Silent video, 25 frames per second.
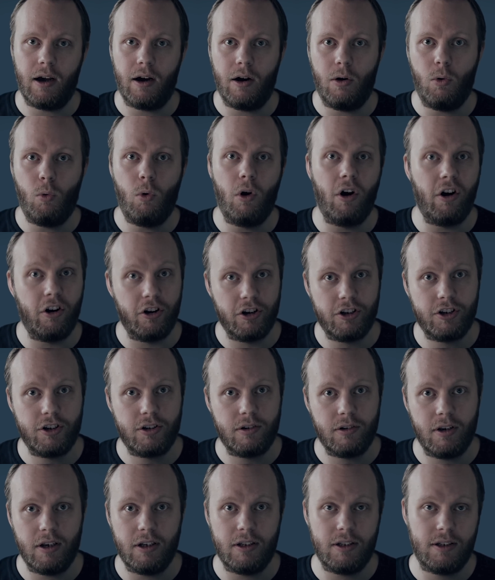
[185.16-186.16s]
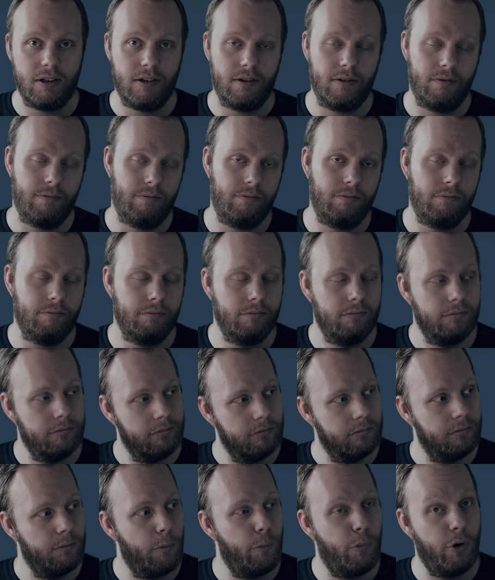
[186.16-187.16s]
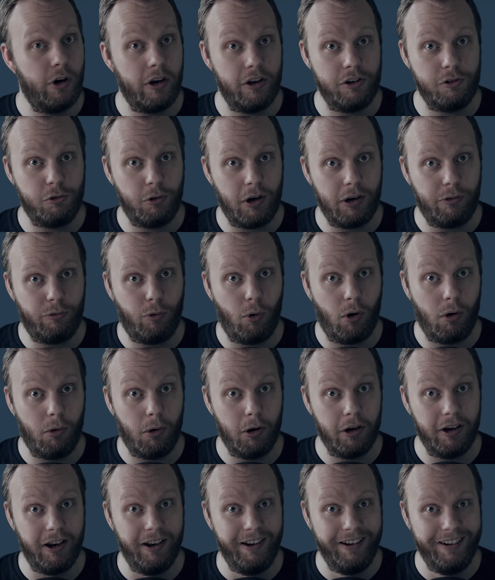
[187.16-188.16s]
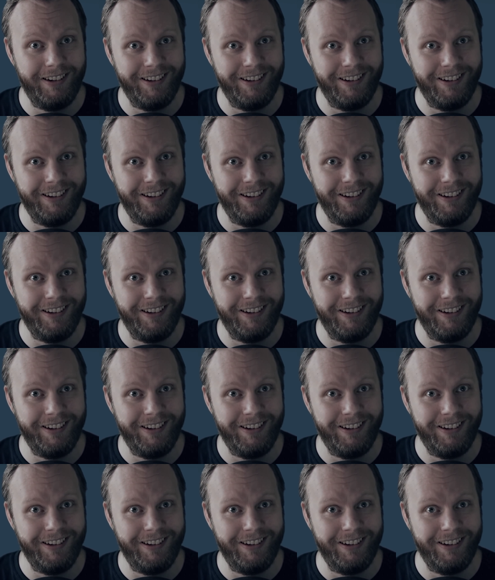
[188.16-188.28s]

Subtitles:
oars. It's pretty straightforward.